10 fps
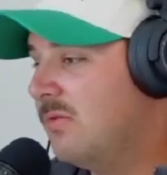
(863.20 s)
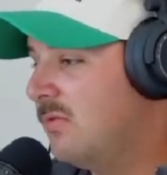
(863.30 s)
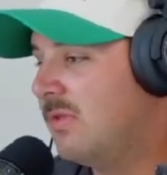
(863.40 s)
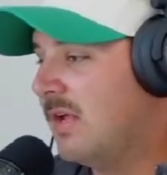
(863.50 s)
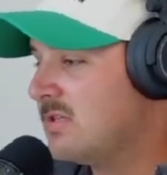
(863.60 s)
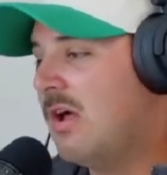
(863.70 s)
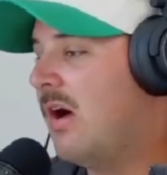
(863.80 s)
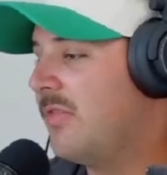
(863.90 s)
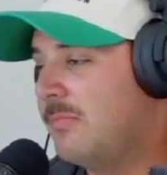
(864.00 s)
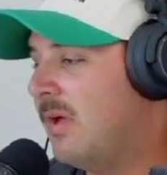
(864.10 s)
that's
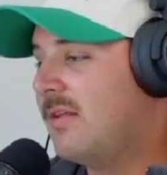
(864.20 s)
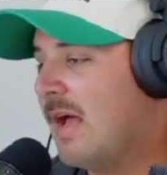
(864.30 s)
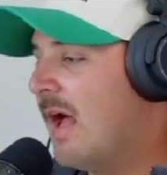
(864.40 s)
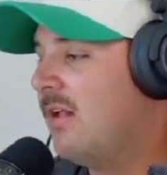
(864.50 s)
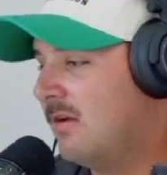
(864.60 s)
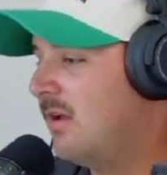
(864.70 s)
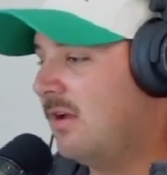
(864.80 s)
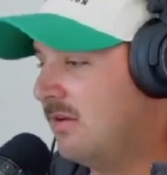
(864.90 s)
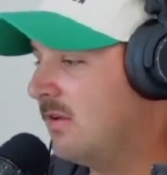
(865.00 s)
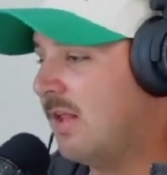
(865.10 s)
not the
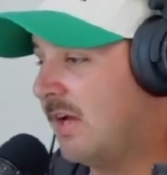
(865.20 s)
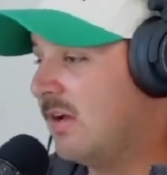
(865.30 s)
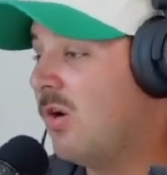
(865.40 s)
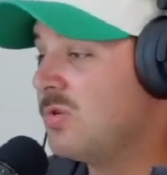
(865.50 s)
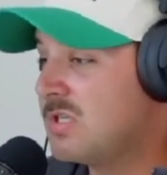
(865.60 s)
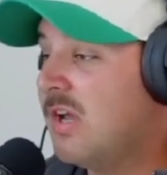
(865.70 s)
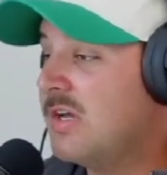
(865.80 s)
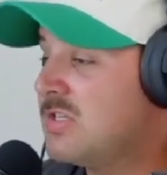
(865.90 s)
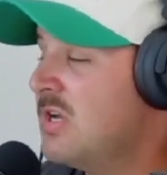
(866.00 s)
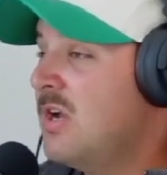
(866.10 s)
mentality. Like, oh, it's a
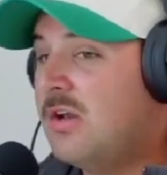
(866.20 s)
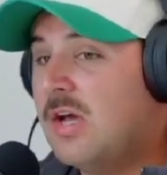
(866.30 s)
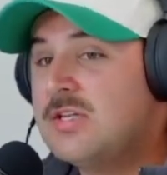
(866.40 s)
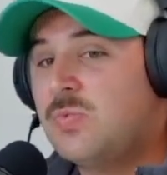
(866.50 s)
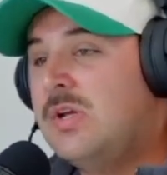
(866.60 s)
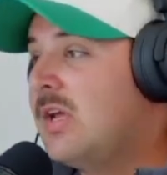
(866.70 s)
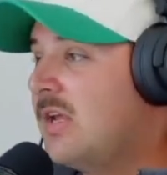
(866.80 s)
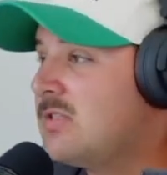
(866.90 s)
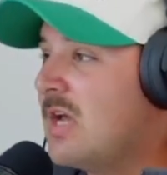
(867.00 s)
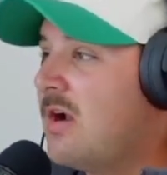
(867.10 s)
nice
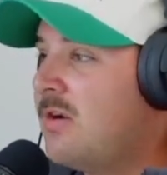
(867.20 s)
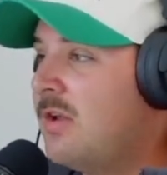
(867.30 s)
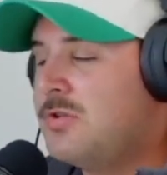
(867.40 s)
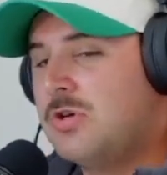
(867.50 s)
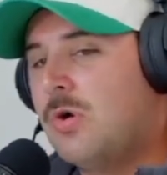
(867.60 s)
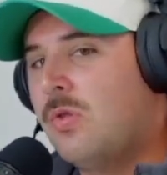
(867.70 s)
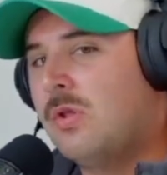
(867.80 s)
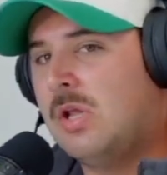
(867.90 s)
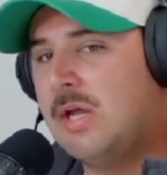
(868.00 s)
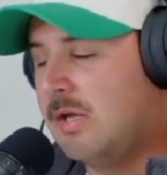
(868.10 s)
weekend Saturday. Should go to the
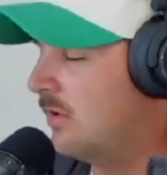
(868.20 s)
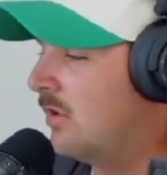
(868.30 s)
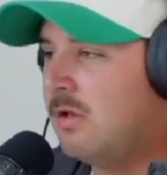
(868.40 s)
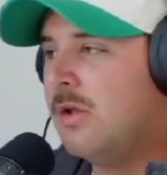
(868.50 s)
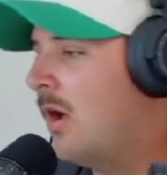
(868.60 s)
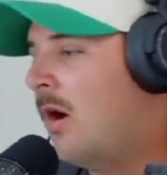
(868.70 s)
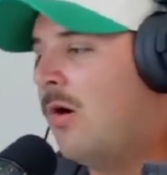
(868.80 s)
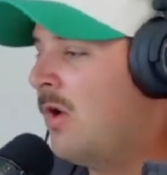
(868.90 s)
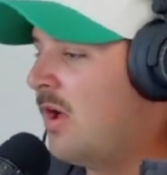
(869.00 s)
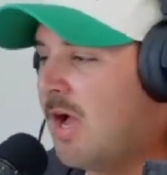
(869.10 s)
lake.
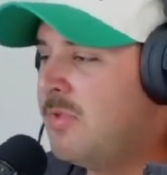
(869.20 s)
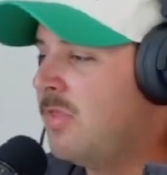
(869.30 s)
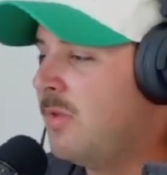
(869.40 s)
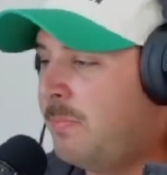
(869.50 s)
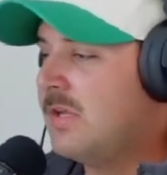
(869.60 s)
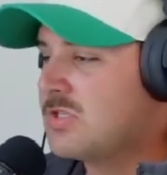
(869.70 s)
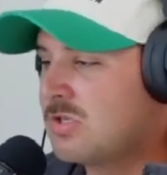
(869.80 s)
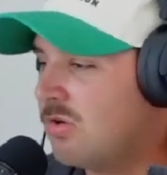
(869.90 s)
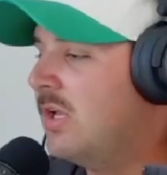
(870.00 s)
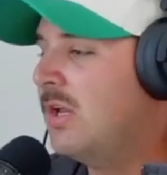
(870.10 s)
No, I'm in the pit
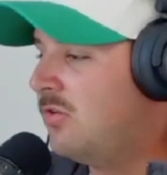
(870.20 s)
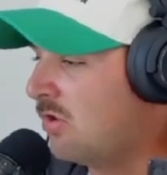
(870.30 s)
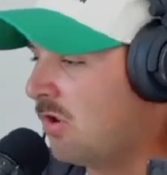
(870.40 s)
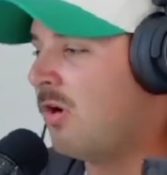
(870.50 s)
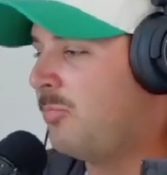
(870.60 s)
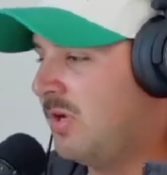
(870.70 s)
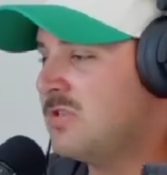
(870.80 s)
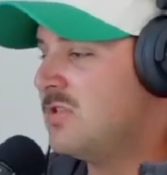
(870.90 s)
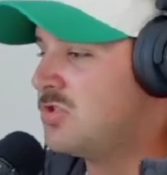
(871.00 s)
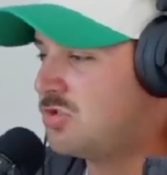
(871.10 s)
screening dirt
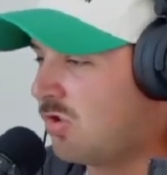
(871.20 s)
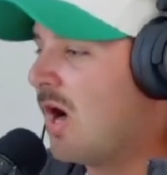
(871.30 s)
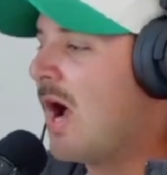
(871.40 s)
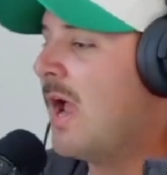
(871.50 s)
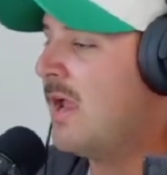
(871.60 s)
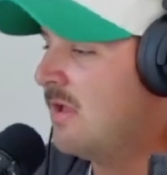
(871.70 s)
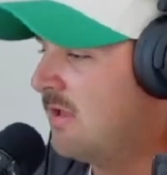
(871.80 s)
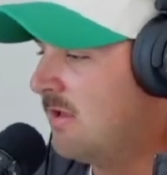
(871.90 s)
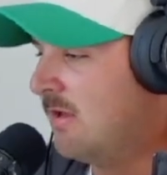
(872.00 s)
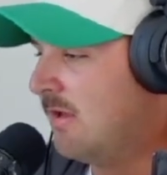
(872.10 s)
because it's dry.
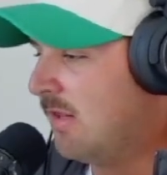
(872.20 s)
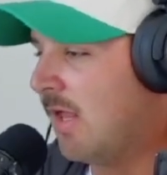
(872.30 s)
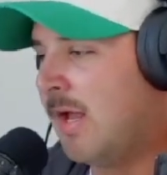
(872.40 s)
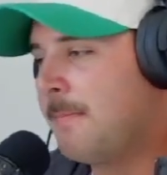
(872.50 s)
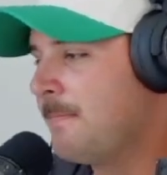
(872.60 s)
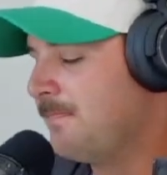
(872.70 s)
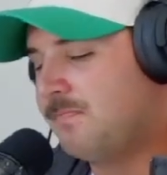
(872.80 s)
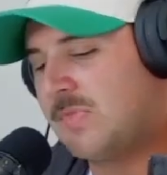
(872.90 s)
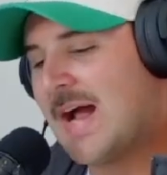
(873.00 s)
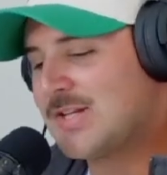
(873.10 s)
Like
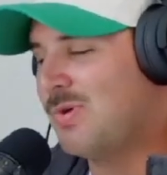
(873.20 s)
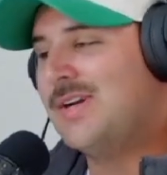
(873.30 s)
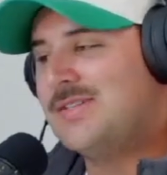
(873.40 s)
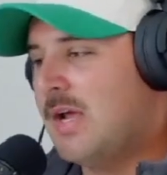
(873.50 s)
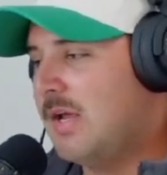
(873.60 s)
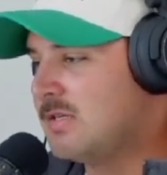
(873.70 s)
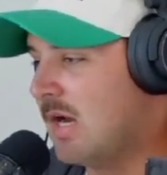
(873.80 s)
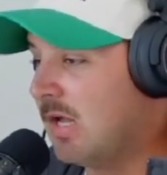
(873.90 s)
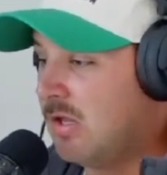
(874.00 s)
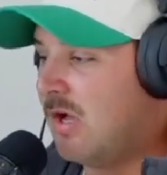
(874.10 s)
that's what it takes.
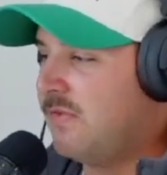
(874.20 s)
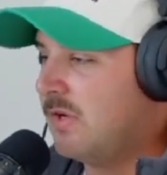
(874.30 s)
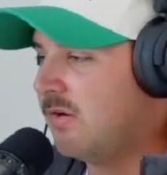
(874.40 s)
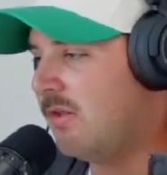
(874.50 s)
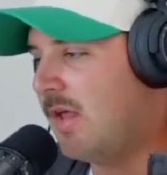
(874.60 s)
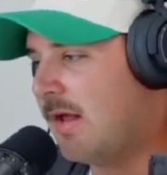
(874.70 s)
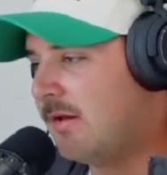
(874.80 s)
And I love hearing that.